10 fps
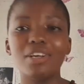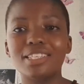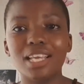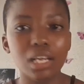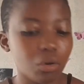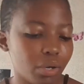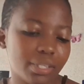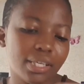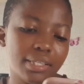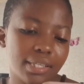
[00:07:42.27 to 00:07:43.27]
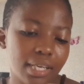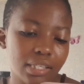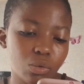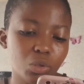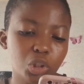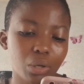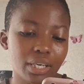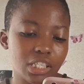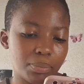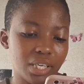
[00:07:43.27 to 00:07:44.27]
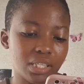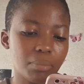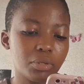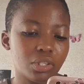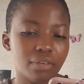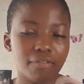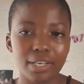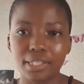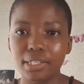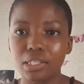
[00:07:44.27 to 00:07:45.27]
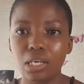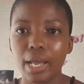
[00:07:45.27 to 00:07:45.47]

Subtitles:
Second question says, which one is better between varsity